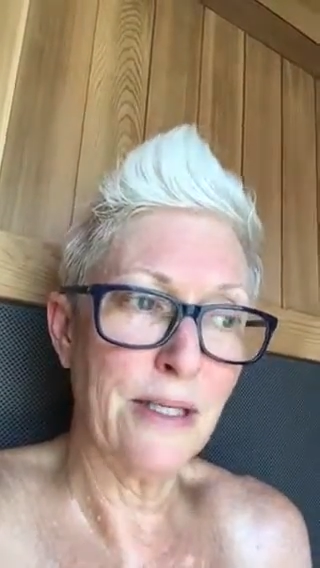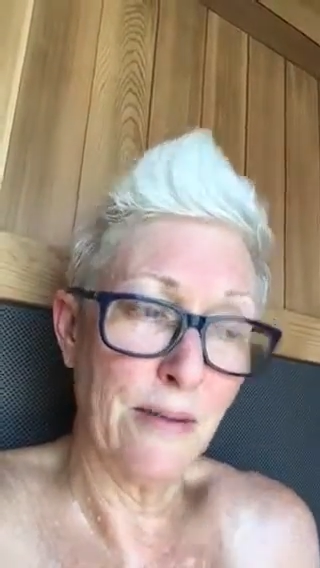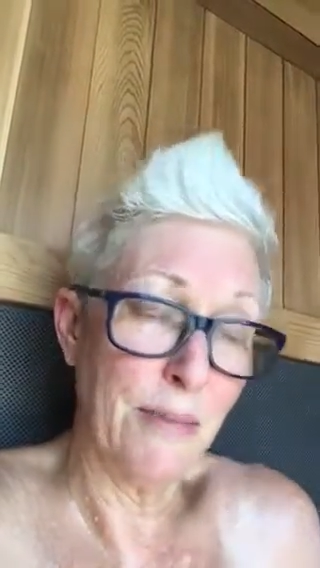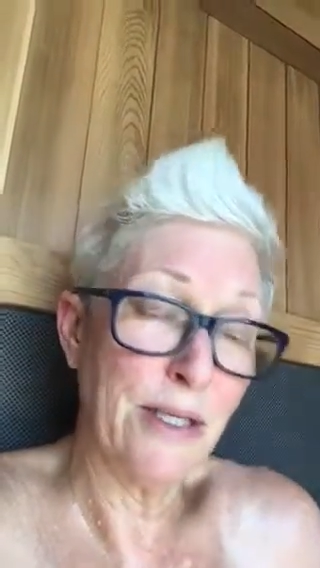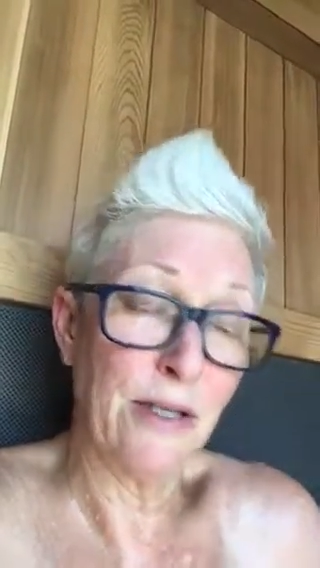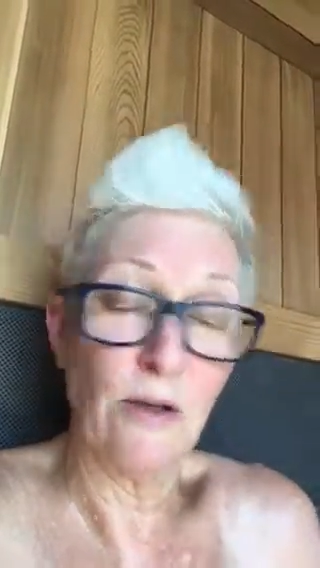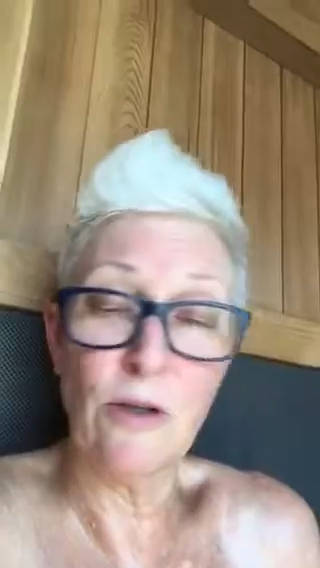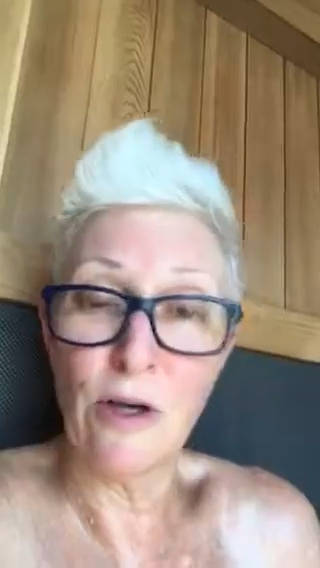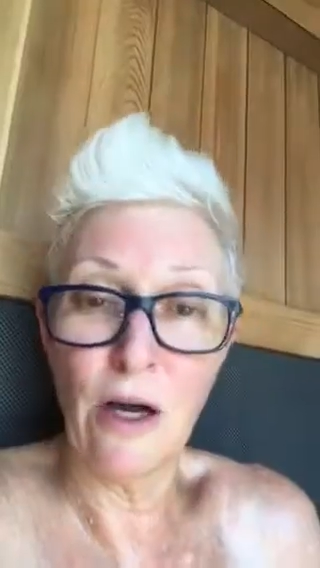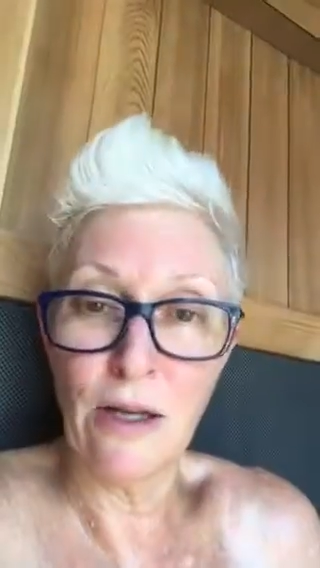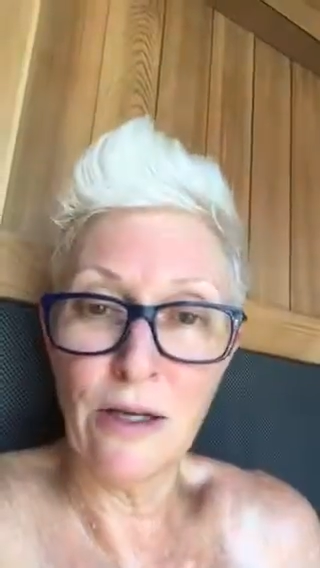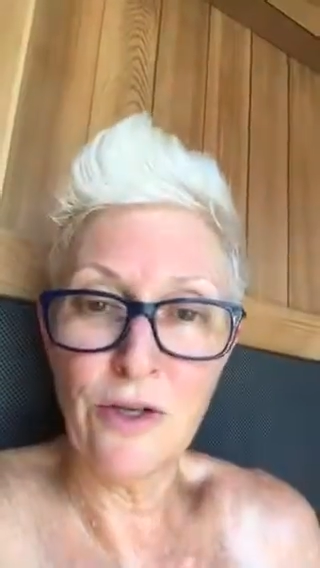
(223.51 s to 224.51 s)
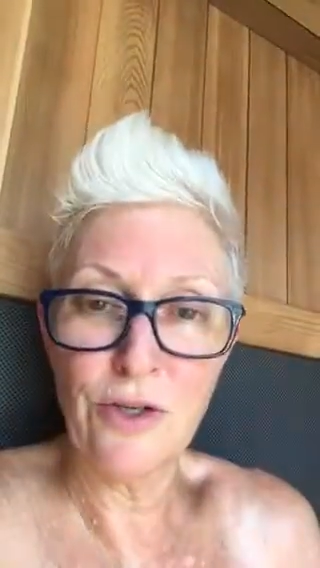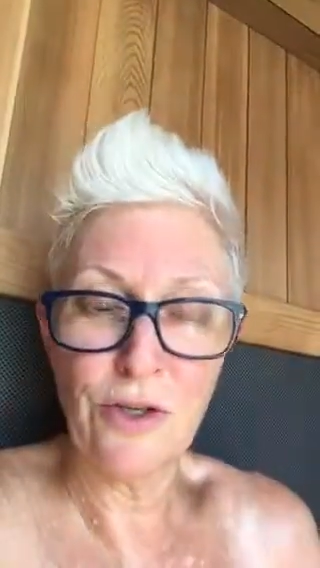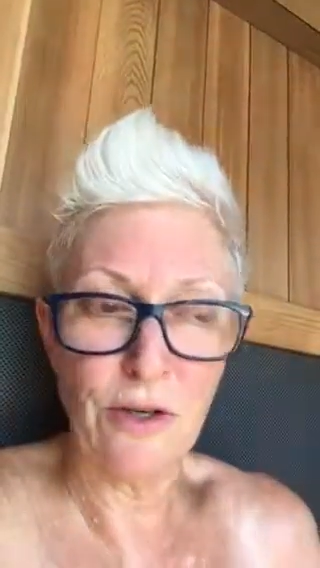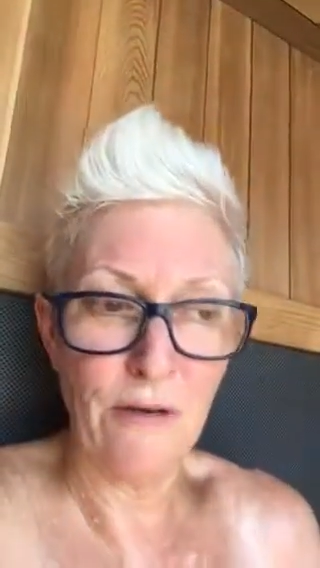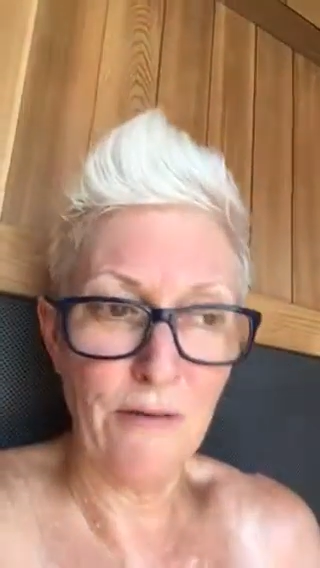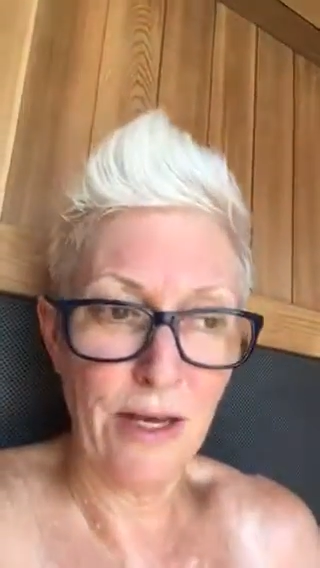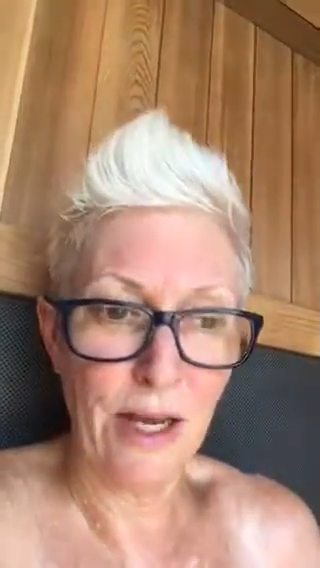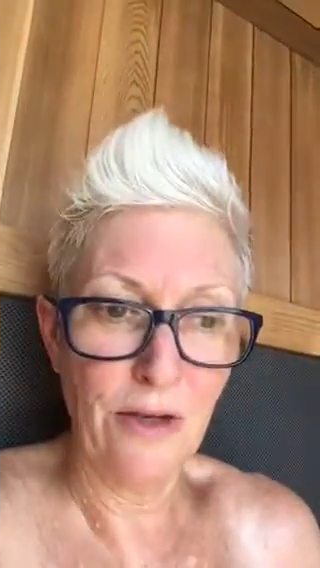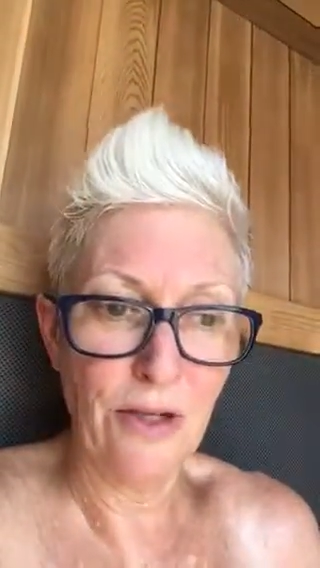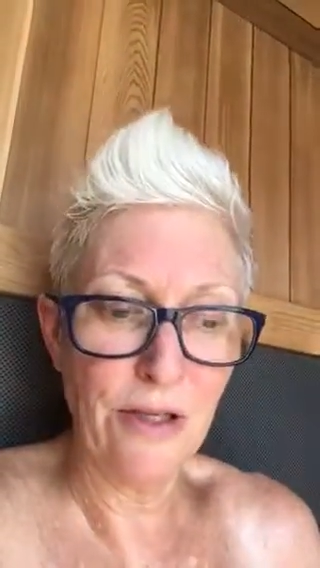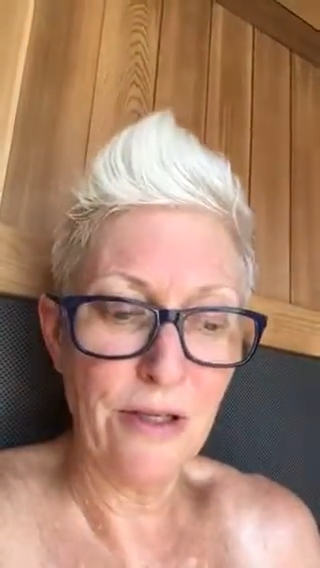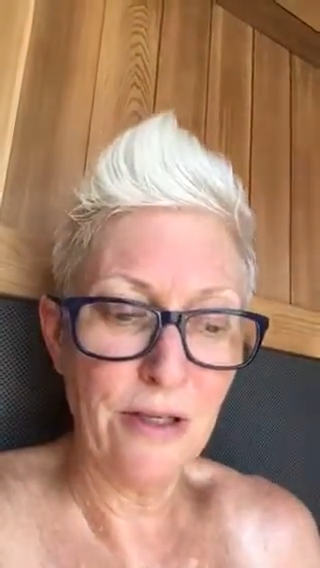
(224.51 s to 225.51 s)
mystical knowledge of the
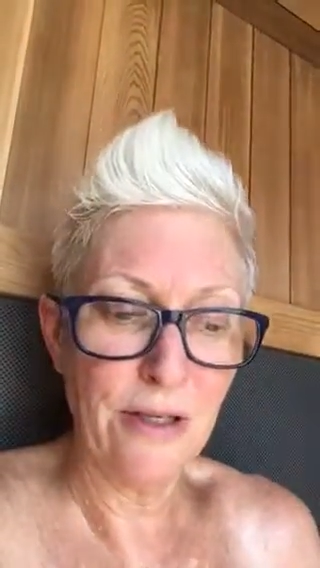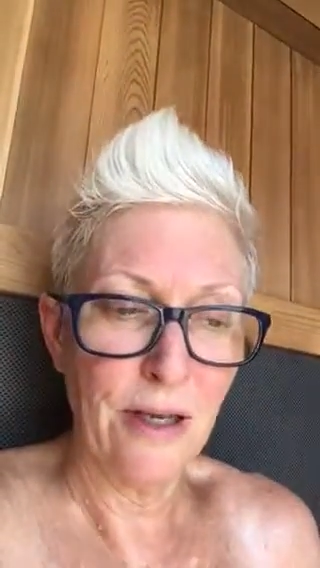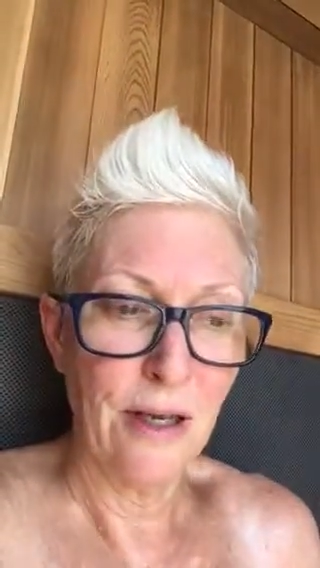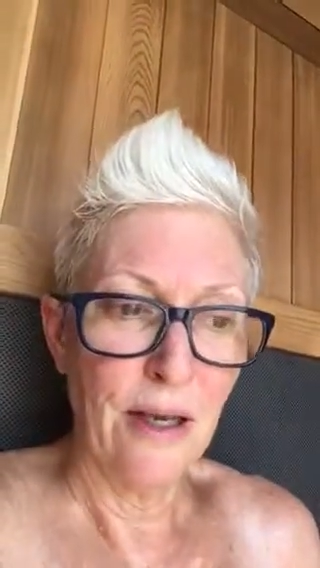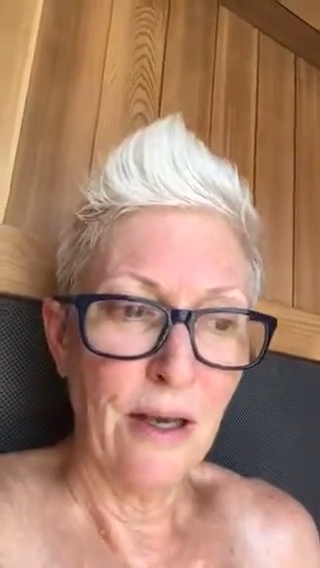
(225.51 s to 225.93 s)
ages.